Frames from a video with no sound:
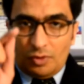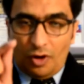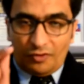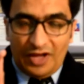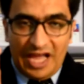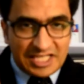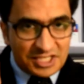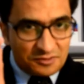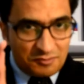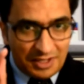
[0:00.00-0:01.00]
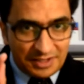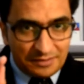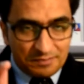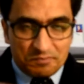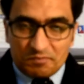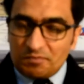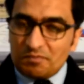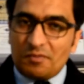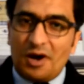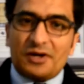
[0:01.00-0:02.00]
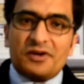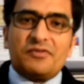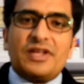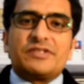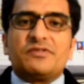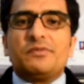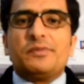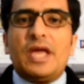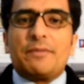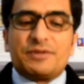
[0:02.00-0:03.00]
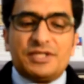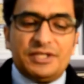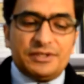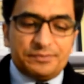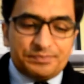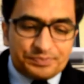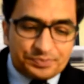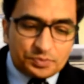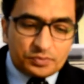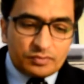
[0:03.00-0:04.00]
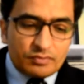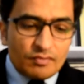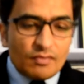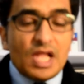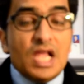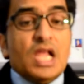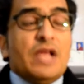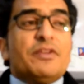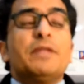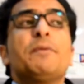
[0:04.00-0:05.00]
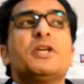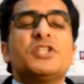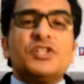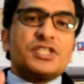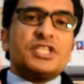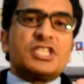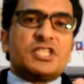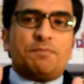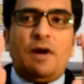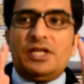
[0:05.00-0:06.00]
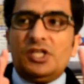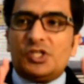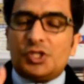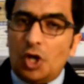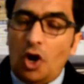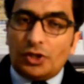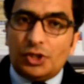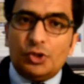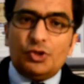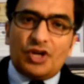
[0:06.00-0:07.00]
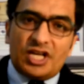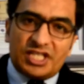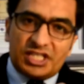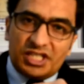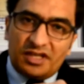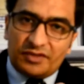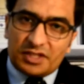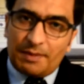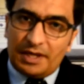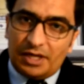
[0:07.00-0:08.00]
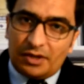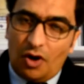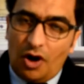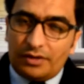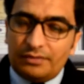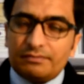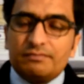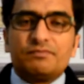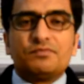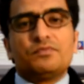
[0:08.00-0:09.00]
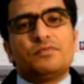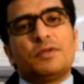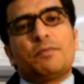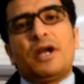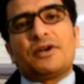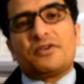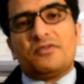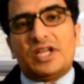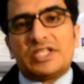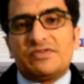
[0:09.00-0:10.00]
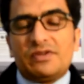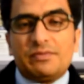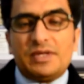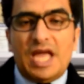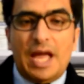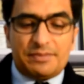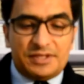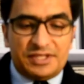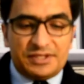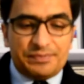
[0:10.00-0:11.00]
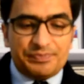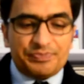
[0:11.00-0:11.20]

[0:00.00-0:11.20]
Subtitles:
of S1, plantar reflex will be absent. When the patient is in spinal shock due to transection of the spinal cord, the plantar reflex will be absent.